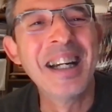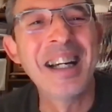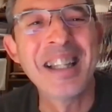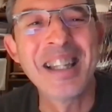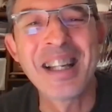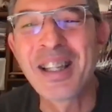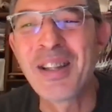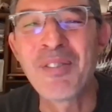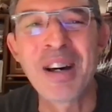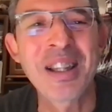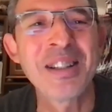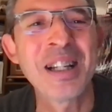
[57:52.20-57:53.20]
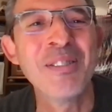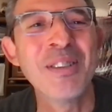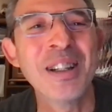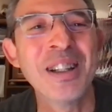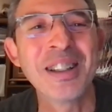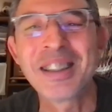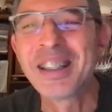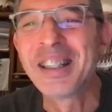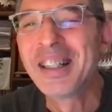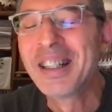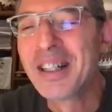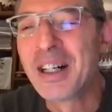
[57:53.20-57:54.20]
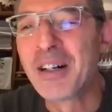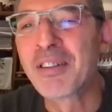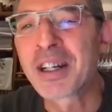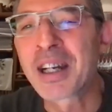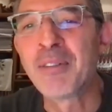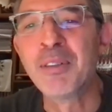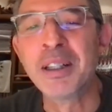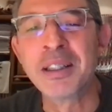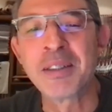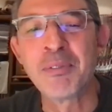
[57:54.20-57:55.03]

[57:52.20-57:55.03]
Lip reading: and that the pathogen will not overcome it.